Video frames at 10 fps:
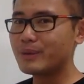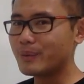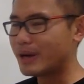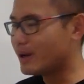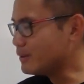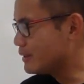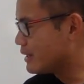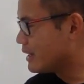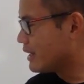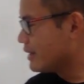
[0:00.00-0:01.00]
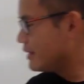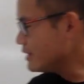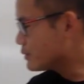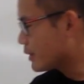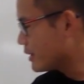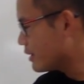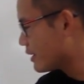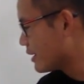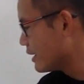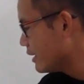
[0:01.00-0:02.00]
Well, this right
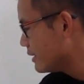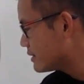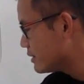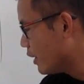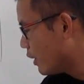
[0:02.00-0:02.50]
here, it's